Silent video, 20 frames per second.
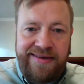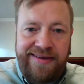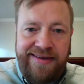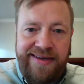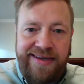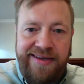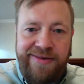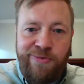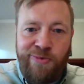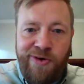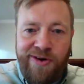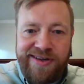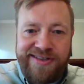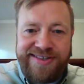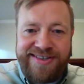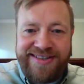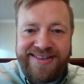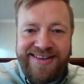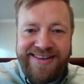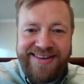He
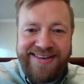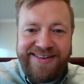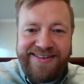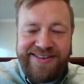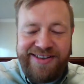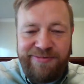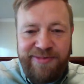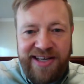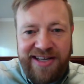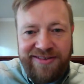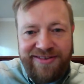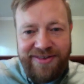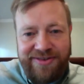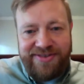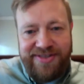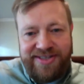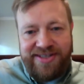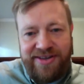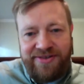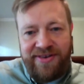wants to be
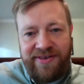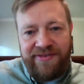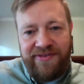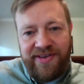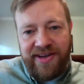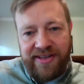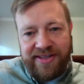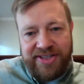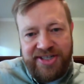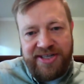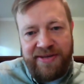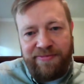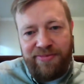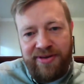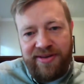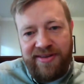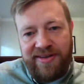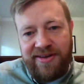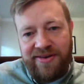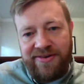close to you, to fellowship
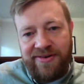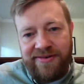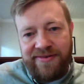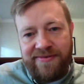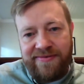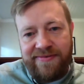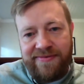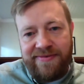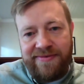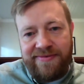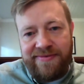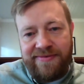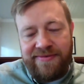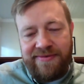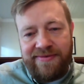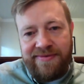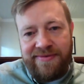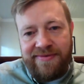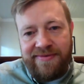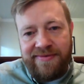with you.
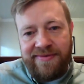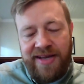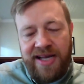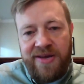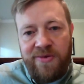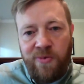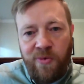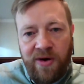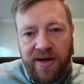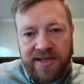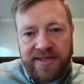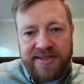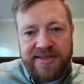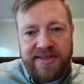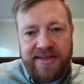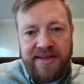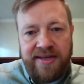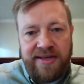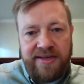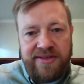He
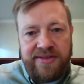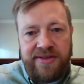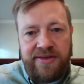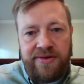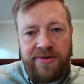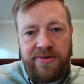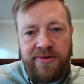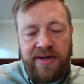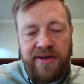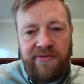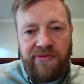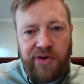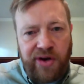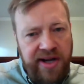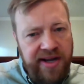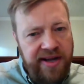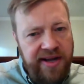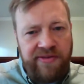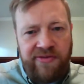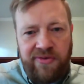wants to
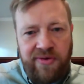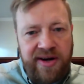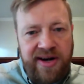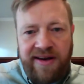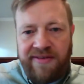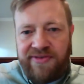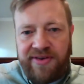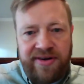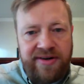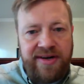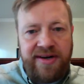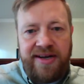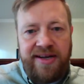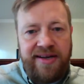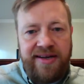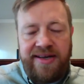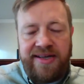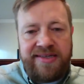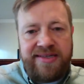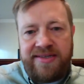forgive whatever
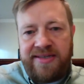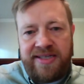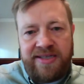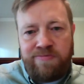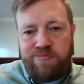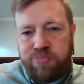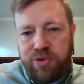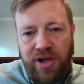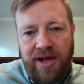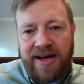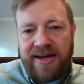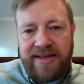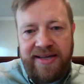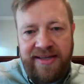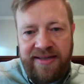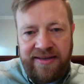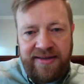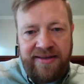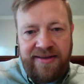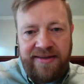is
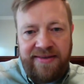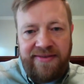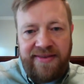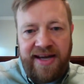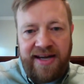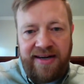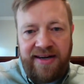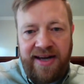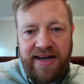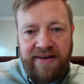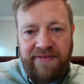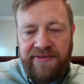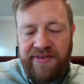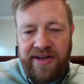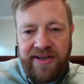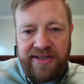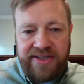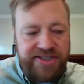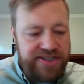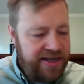blocking that kind of
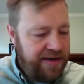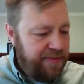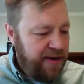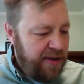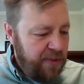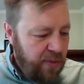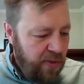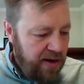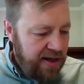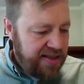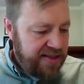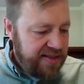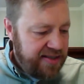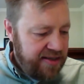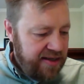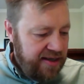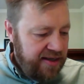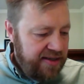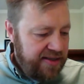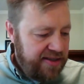fellowship. He
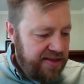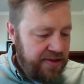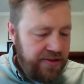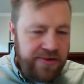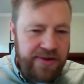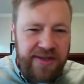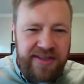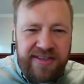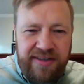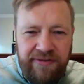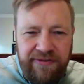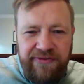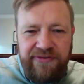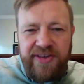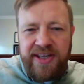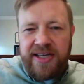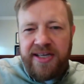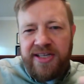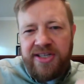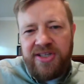wants to
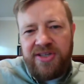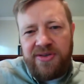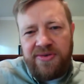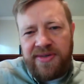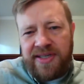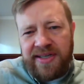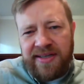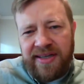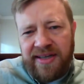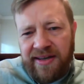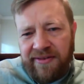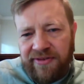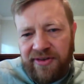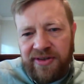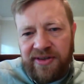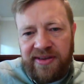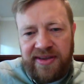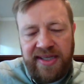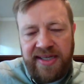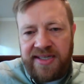feed you and to give
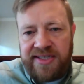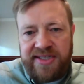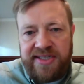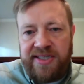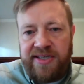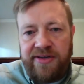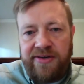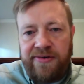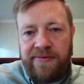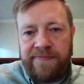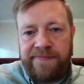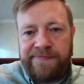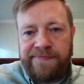good things to you.